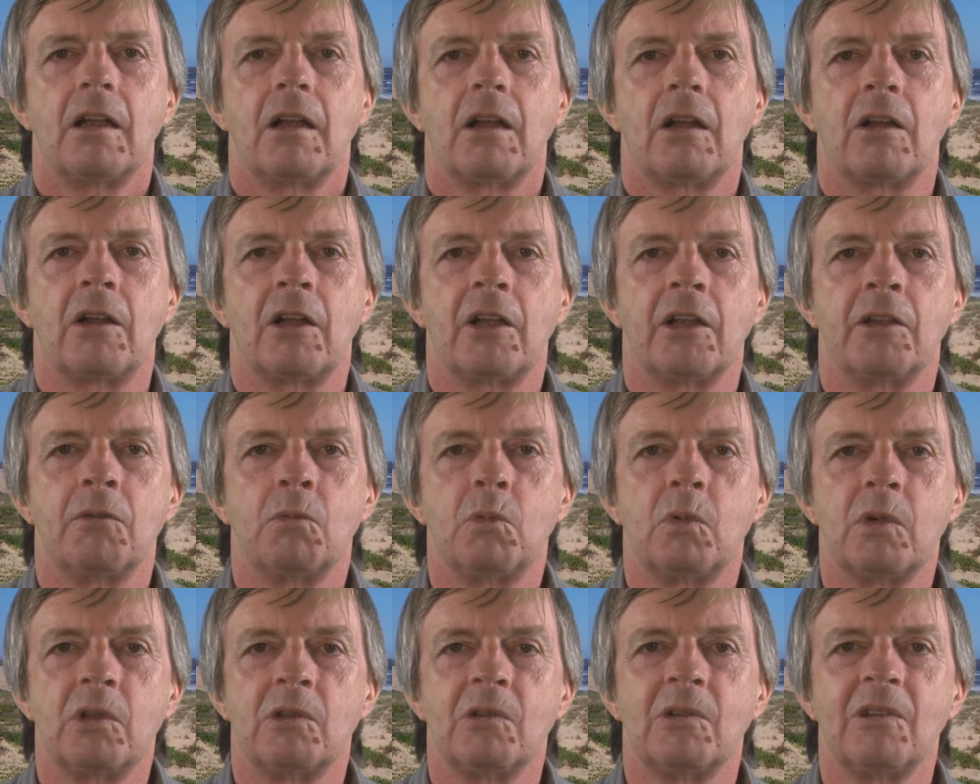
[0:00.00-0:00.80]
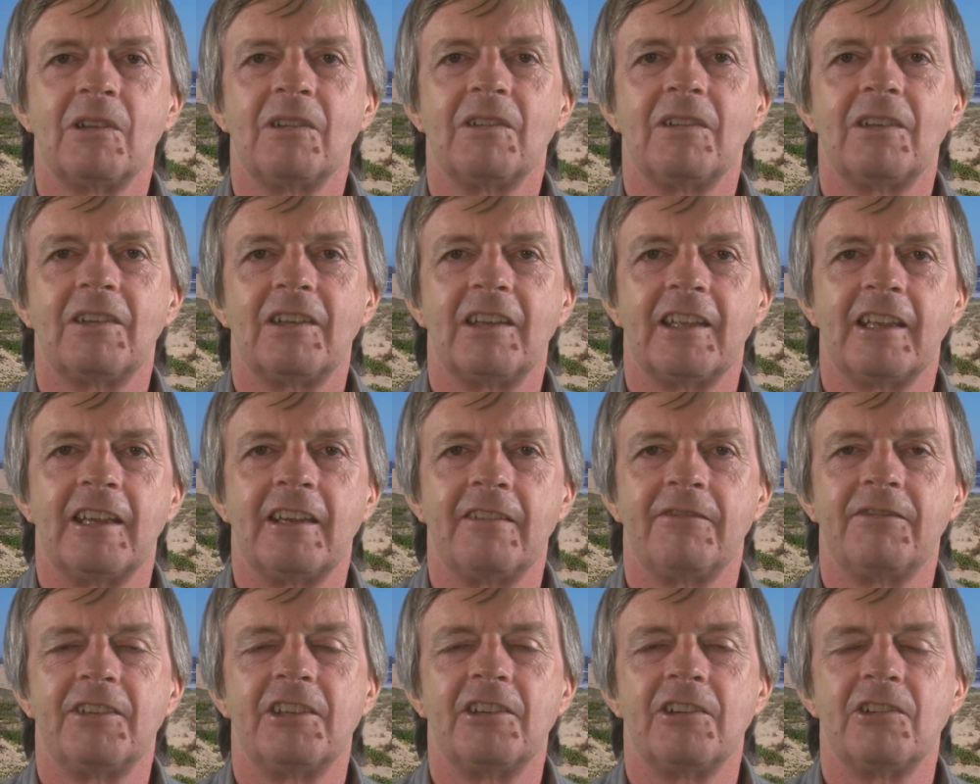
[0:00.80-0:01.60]
I will
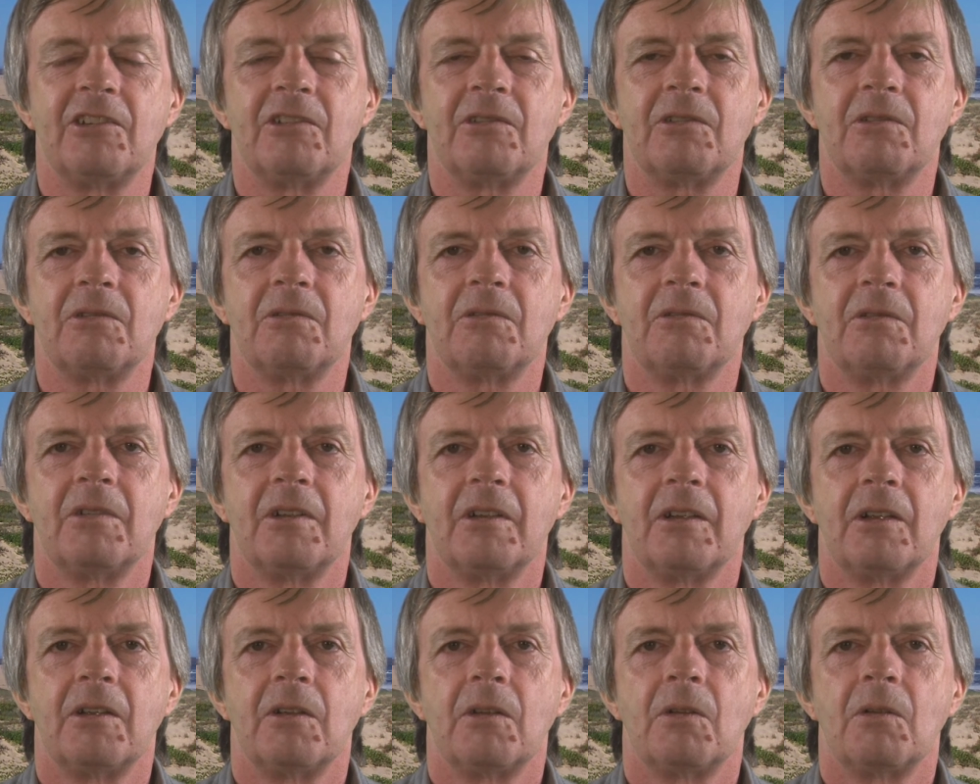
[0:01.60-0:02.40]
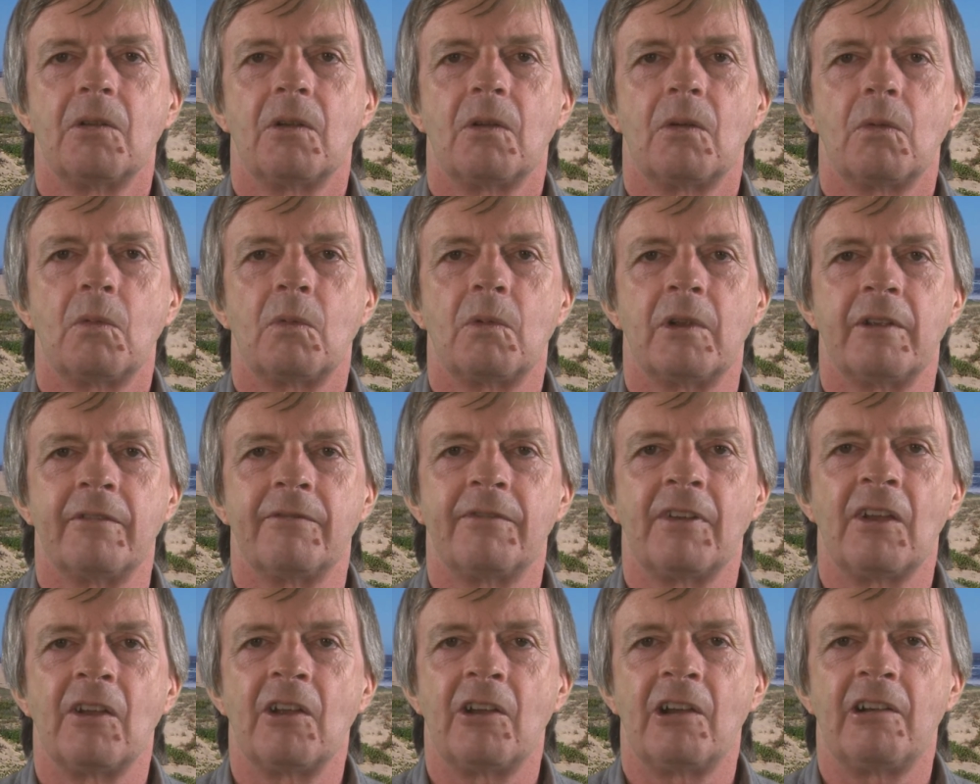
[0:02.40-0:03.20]
leave you
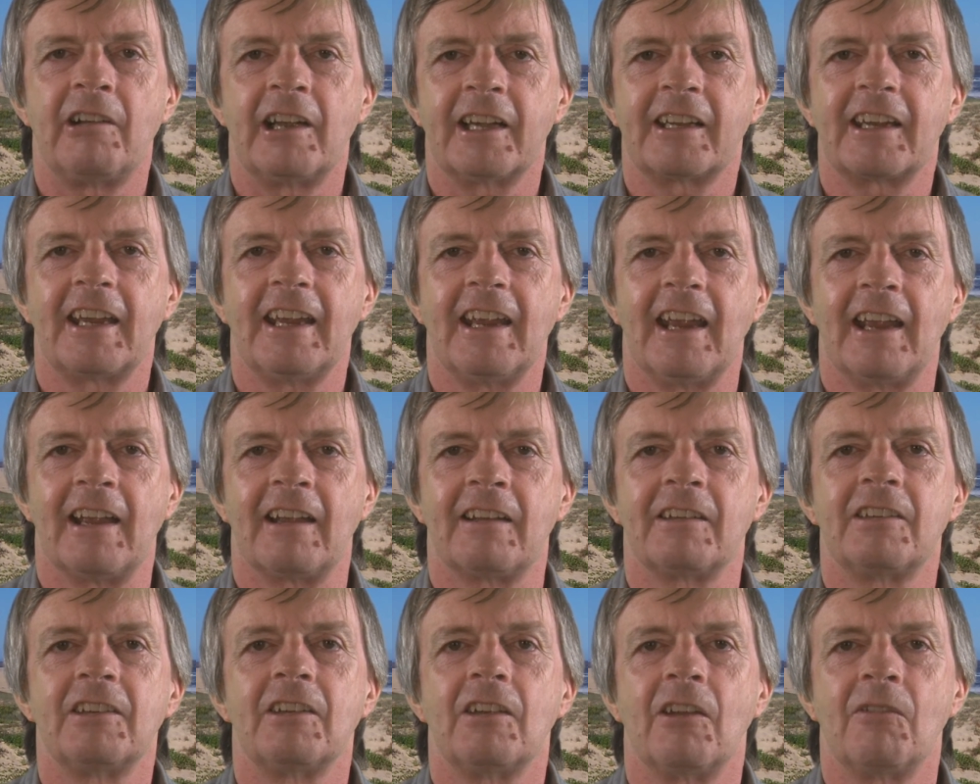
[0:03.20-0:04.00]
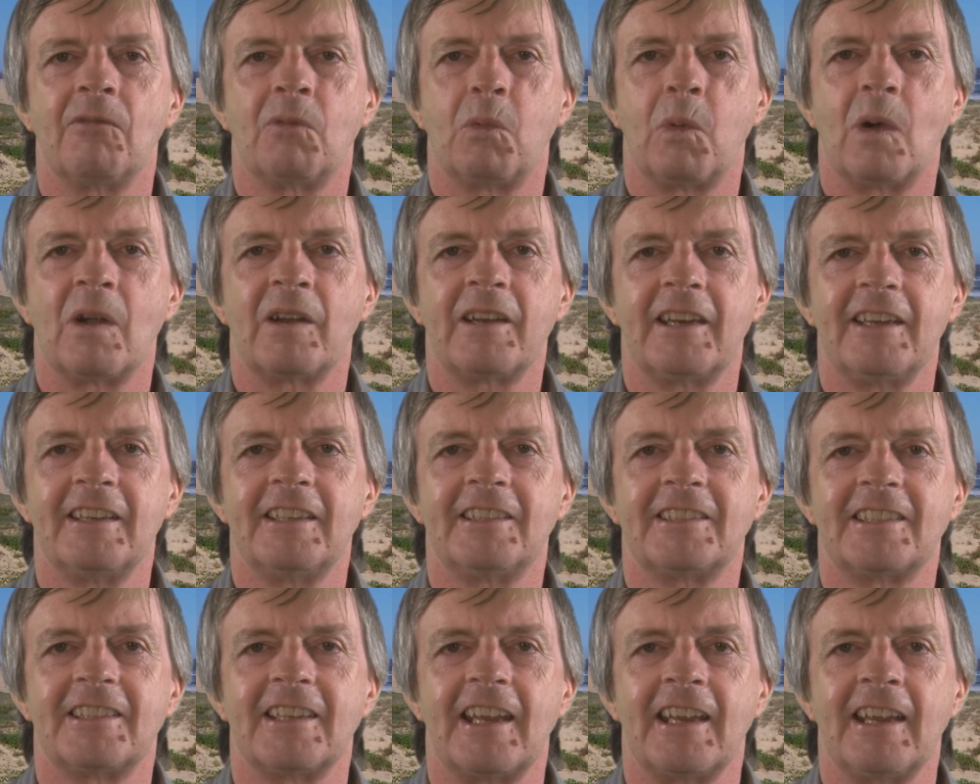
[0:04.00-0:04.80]
with her account of what he
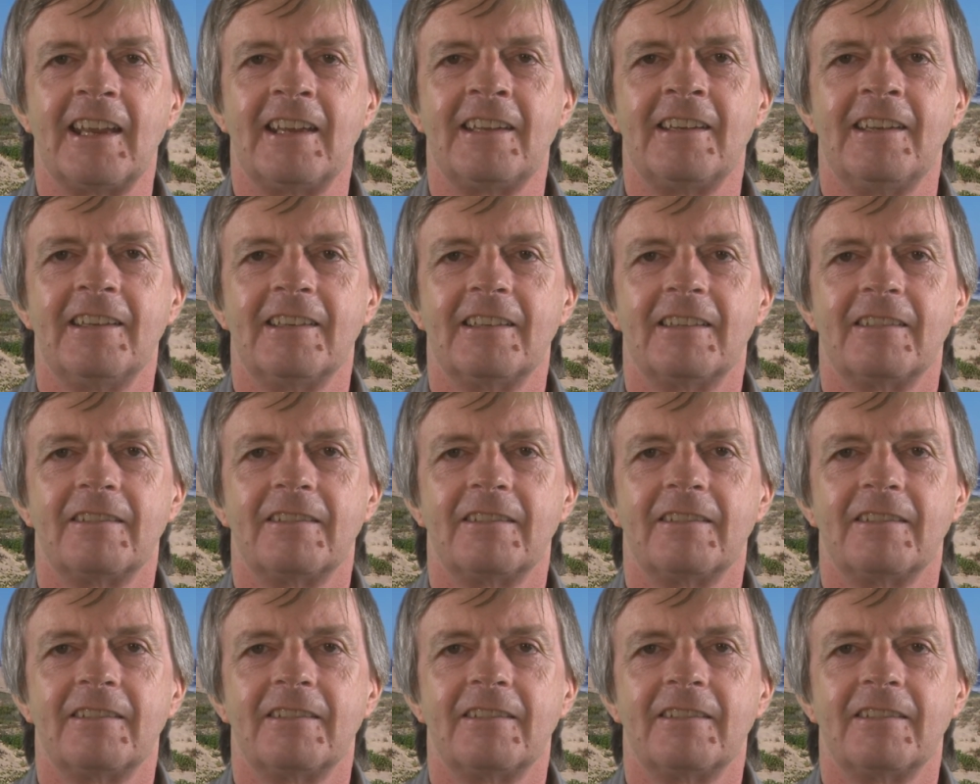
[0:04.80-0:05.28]
said